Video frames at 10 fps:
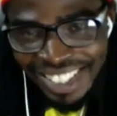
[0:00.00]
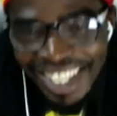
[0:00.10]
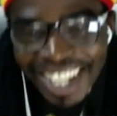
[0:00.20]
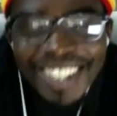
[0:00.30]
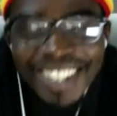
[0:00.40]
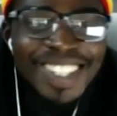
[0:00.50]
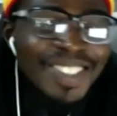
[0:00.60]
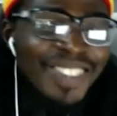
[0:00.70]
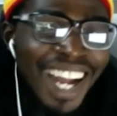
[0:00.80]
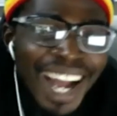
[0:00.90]
I'll
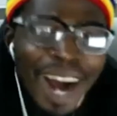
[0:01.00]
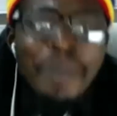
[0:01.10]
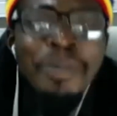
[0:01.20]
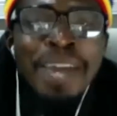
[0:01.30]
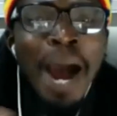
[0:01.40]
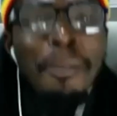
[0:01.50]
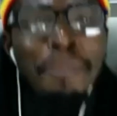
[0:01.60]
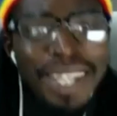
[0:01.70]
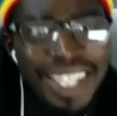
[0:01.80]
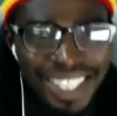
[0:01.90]
smile, I'll be
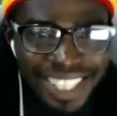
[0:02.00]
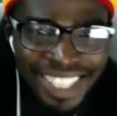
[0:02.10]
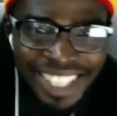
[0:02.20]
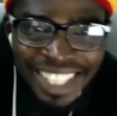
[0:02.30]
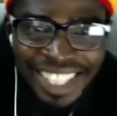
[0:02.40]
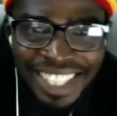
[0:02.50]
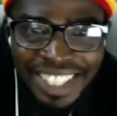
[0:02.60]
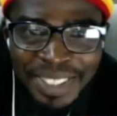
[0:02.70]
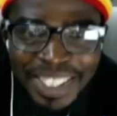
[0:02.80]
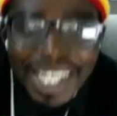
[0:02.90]
happy.
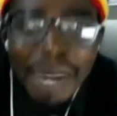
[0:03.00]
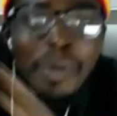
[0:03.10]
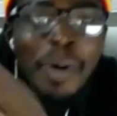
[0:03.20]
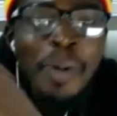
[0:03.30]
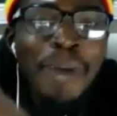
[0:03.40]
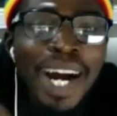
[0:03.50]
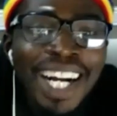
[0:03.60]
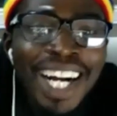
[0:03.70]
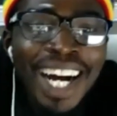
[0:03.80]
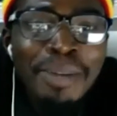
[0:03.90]
Then I will go
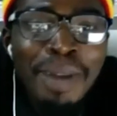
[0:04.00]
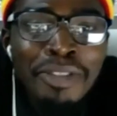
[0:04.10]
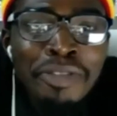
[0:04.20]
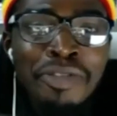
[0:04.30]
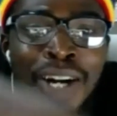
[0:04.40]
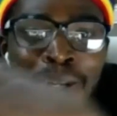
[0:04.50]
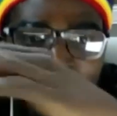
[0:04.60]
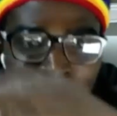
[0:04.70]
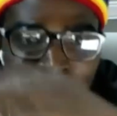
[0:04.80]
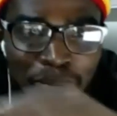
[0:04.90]
back, carry my fufu and
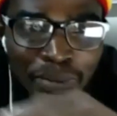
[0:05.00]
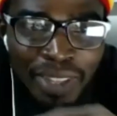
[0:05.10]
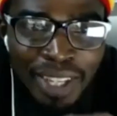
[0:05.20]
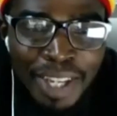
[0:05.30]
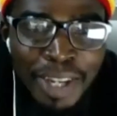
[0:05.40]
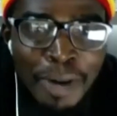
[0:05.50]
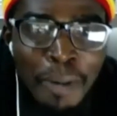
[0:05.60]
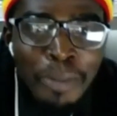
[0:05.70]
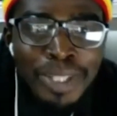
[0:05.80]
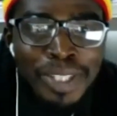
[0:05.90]
go.
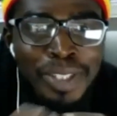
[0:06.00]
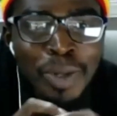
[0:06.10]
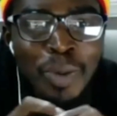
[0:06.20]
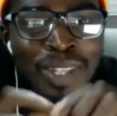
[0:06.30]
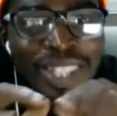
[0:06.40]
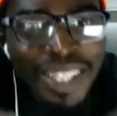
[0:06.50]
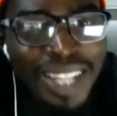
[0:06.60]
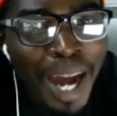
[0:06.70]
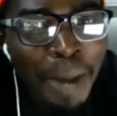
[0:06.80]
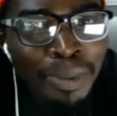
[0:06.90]
But you know one thing that
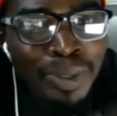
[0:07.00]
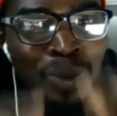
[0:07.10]
happened?